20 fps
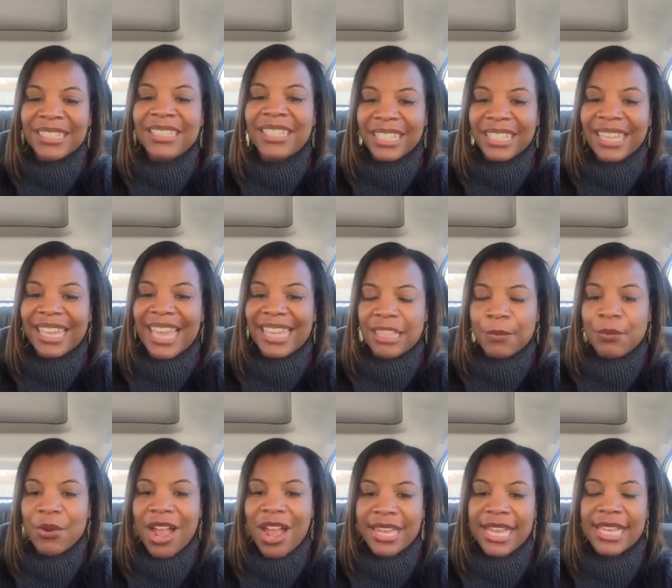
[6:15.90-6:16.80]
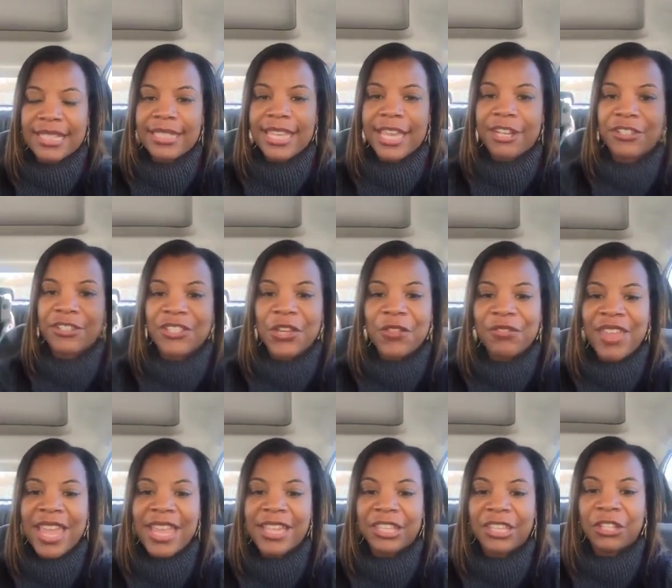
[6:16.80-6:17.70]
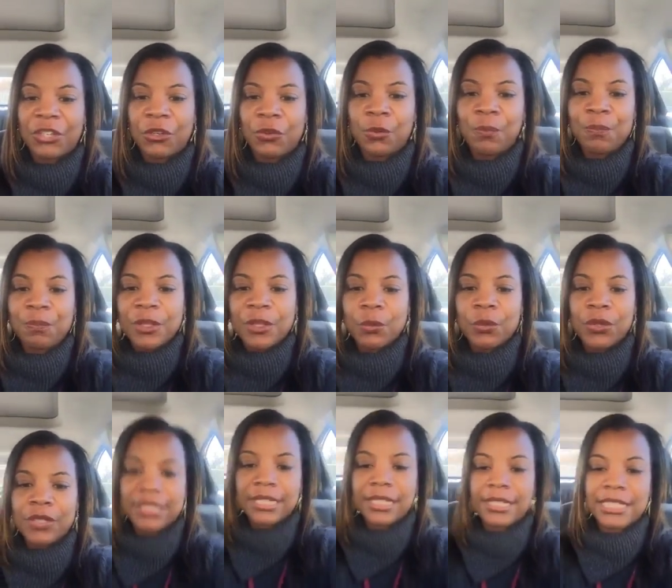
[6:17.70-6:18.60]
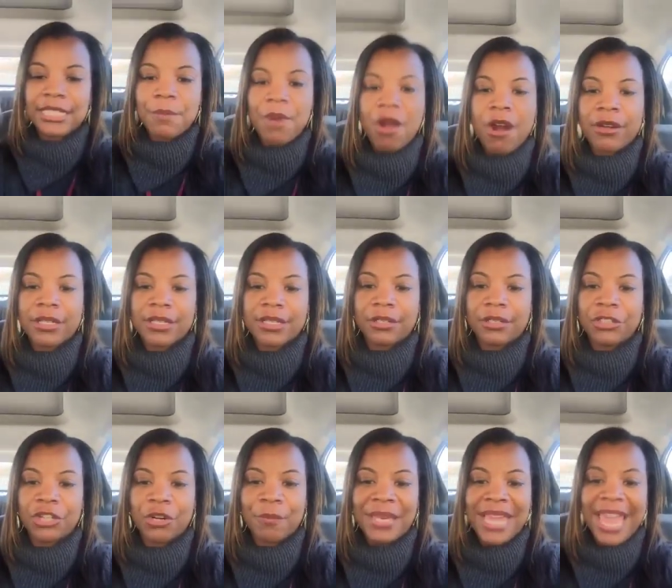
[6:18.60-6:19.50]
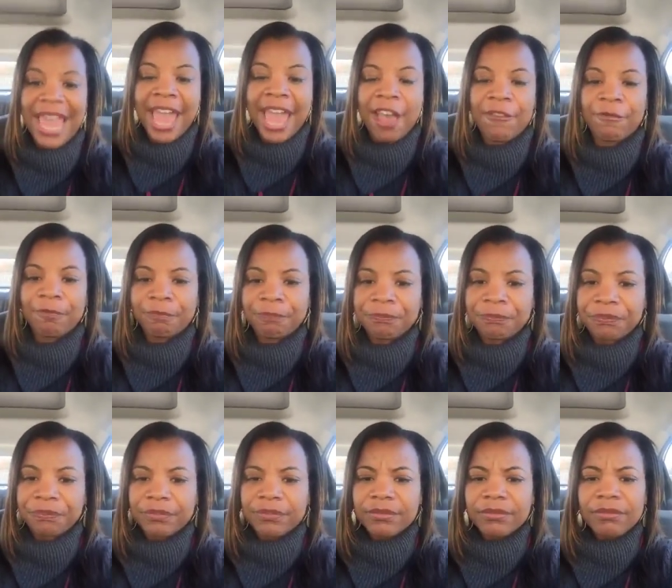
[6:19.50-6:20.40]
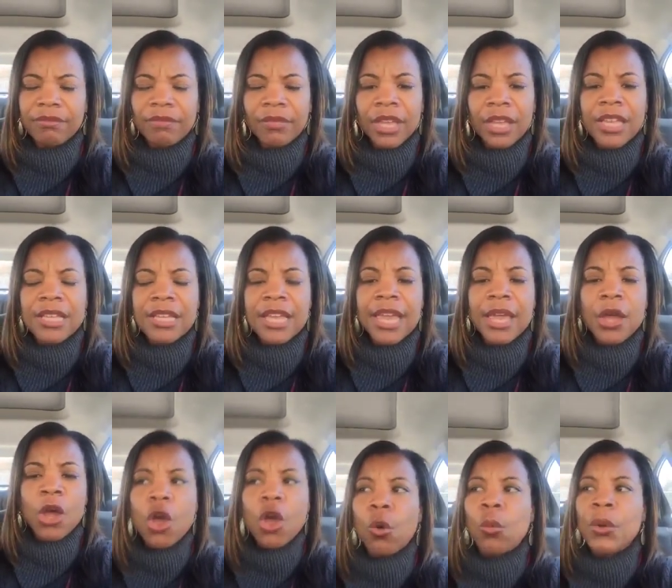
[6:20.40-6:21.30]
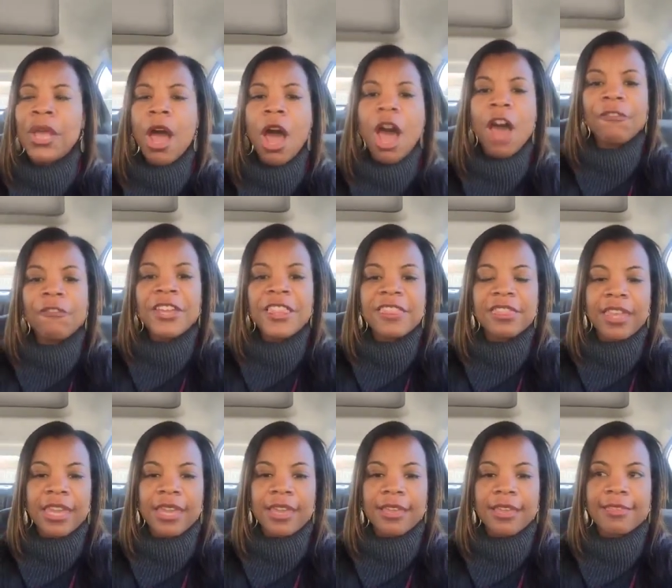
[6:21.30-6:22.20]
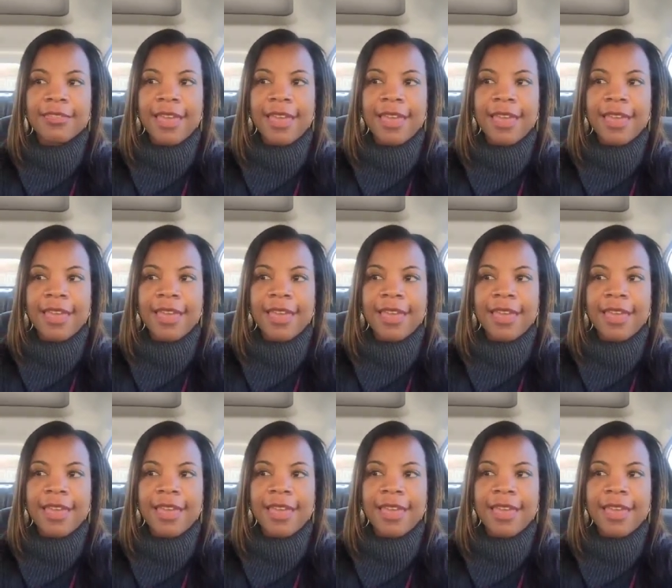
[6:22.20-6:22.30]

looking at the broadcast later. So thank you. We'll send some hearts on your behalf. We often think